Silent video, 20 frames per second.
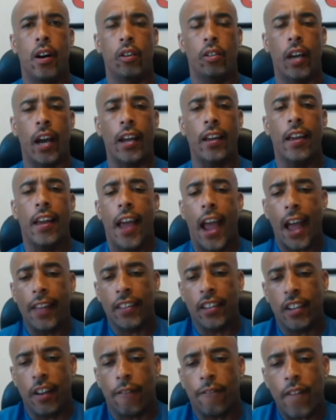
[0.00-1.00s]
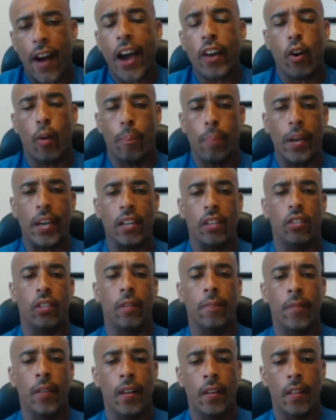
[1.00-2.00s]
okay? And then the final
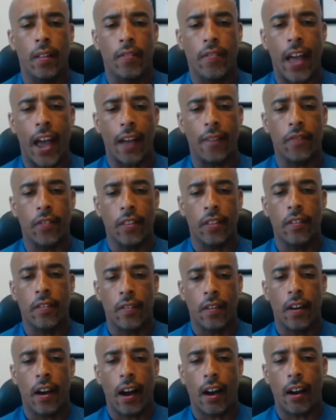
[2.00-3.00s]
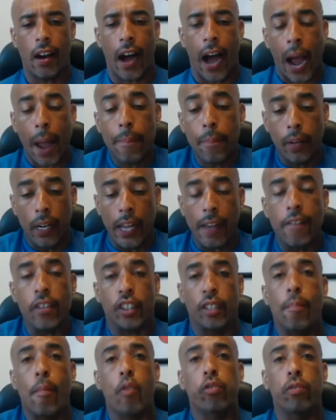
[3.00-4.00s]
piece that I believe
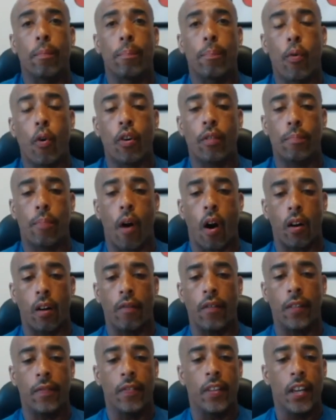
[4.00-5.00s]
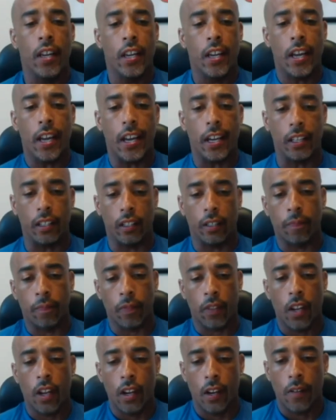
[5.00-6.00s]
is the most important part of it is
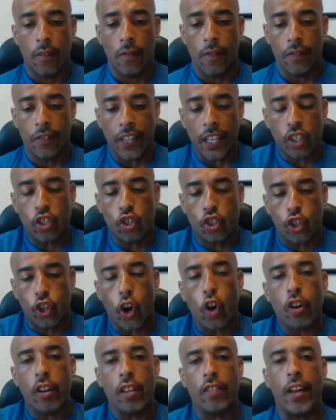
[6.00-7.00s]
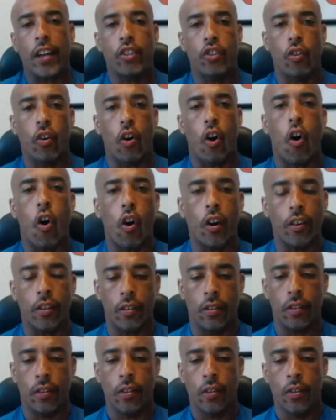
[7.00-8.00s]
this journey that you're
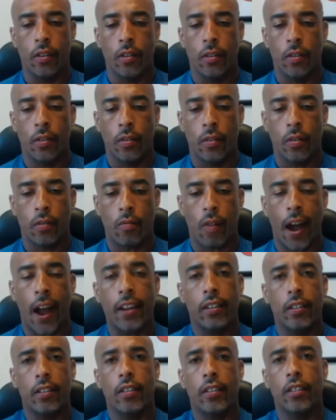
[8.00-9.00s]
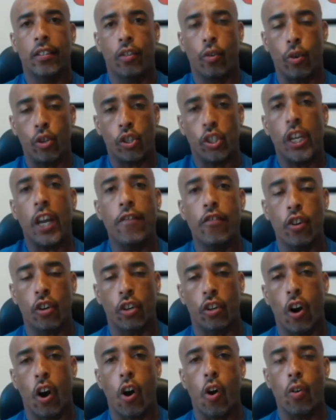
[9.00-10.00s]
on, right, to achieve
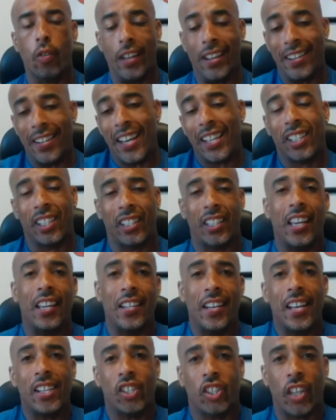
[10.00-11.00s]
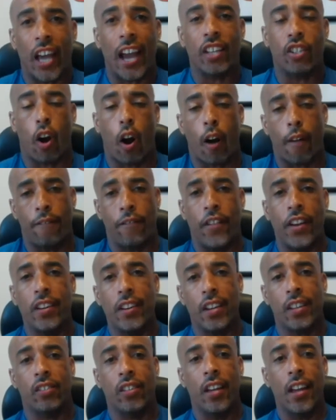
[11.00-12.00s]
your goal, in this case, our
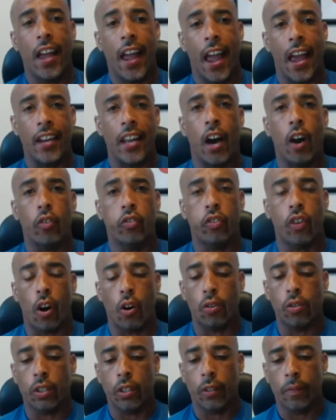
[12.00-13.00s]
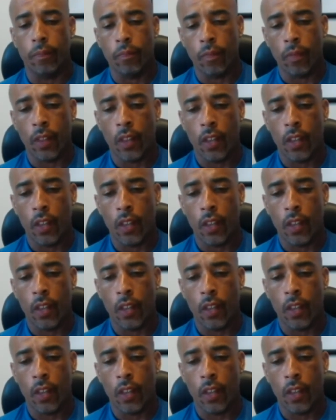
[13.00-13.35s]
fitness and health goals,